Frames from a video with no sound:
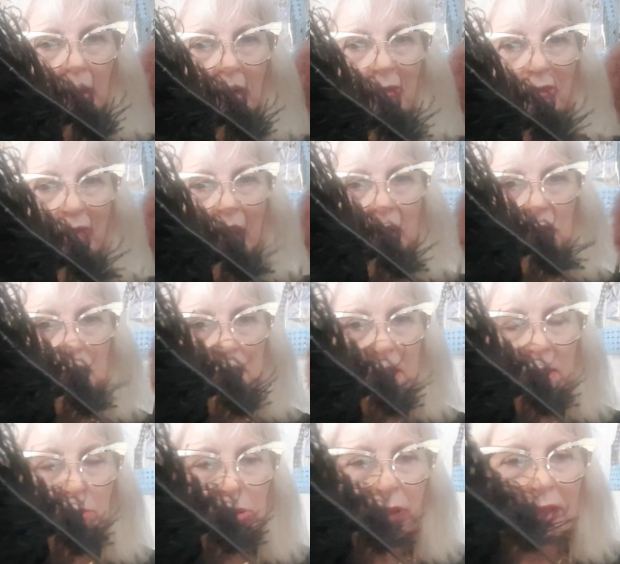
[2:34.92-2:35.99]
about feathers
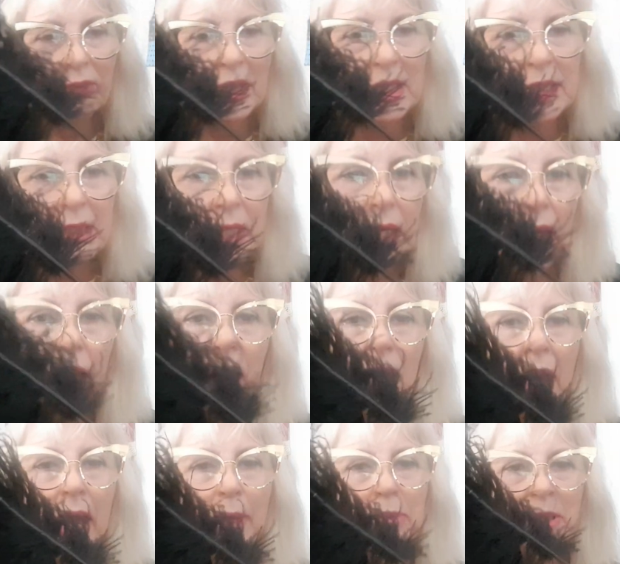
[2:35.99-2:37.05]
in previous
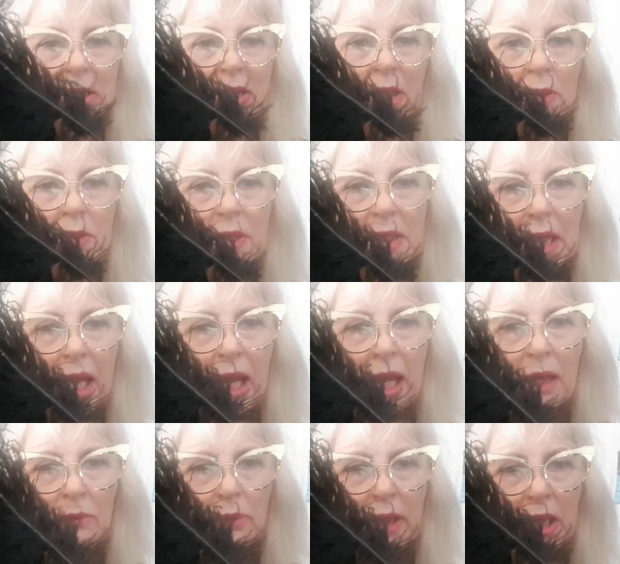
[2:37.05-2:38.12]
episodes,
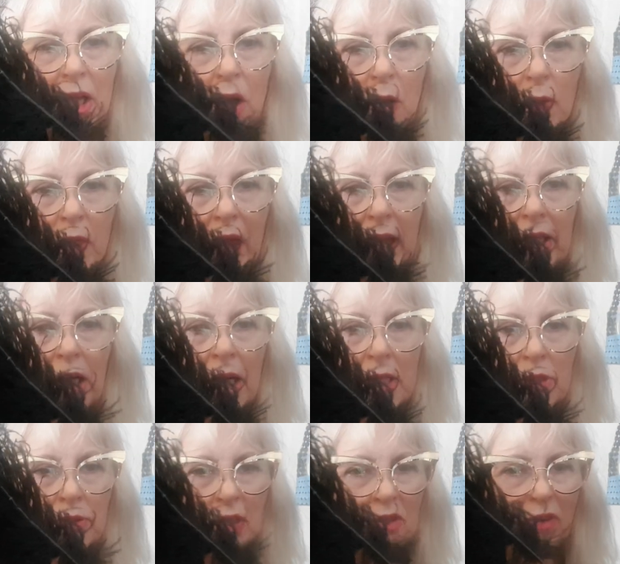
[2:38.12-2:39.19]
and we know that
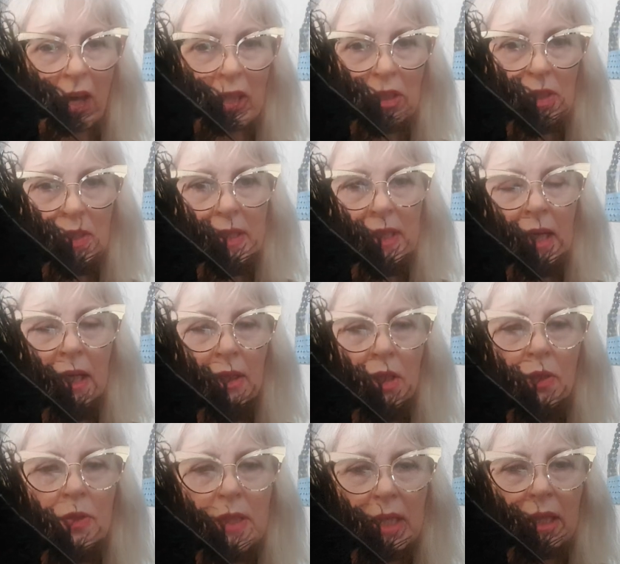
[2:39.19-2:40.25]
ostrich feathers,
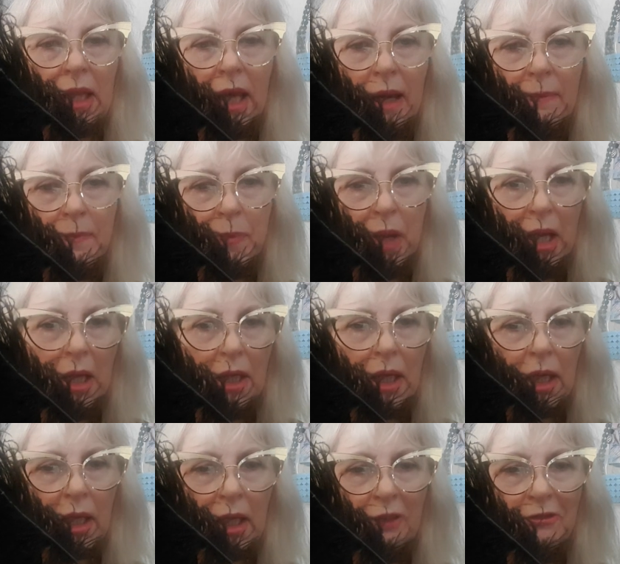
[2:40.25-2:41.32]
using them
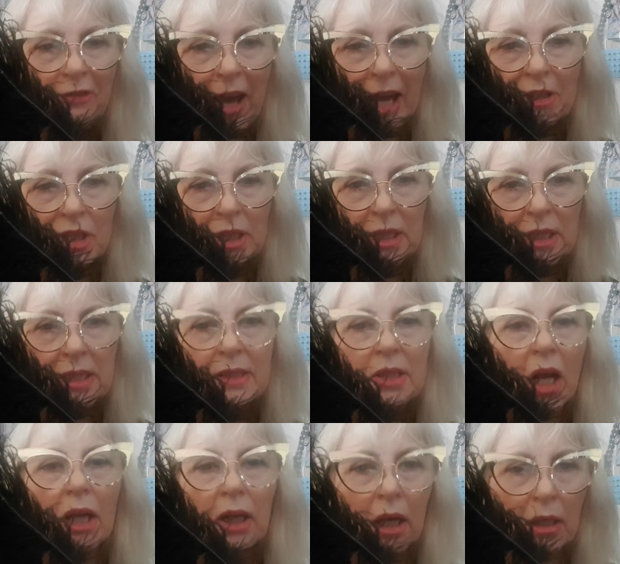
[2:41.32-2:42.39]
in fashion, does
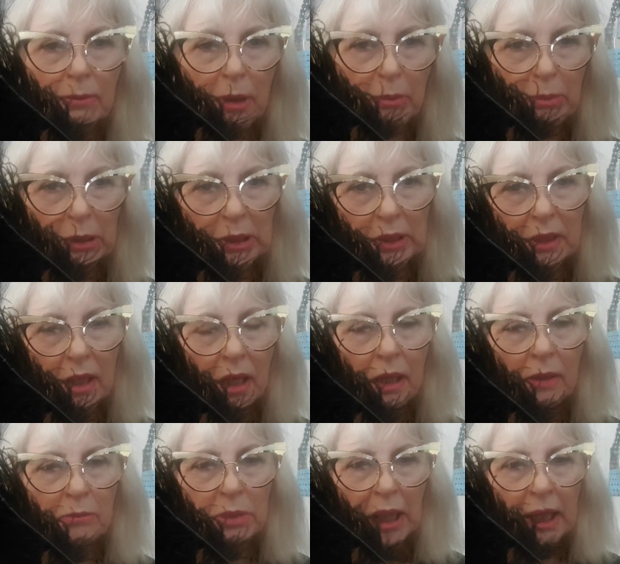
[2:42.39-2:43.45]
not harm the bird.
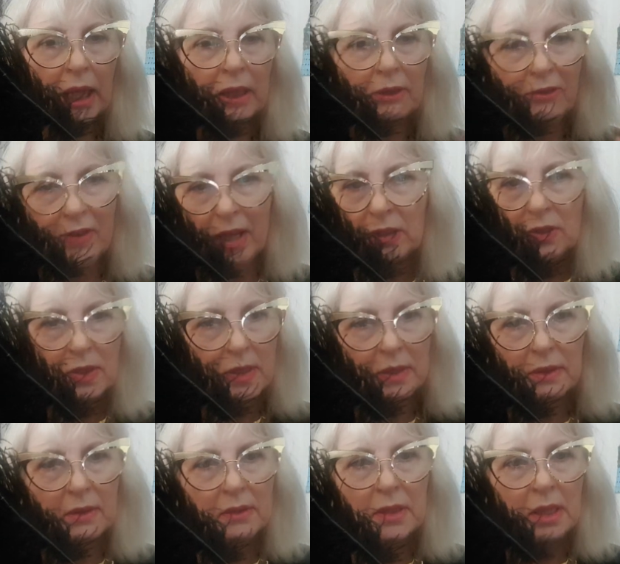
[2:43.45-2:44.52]
Plucking the feathers
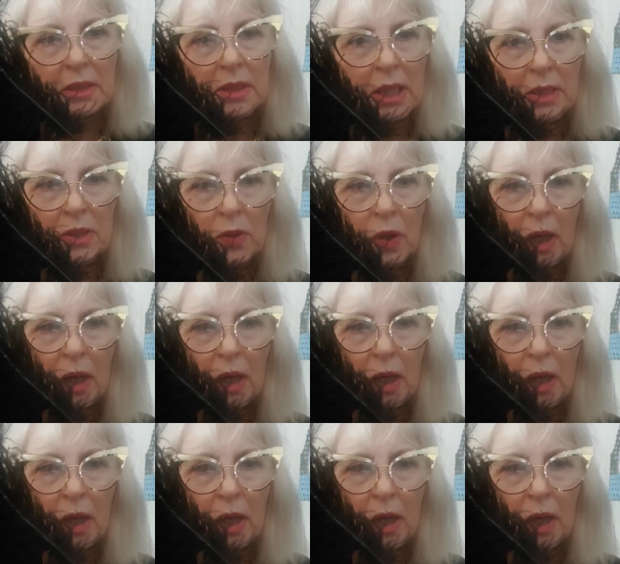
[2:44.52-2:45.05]
does no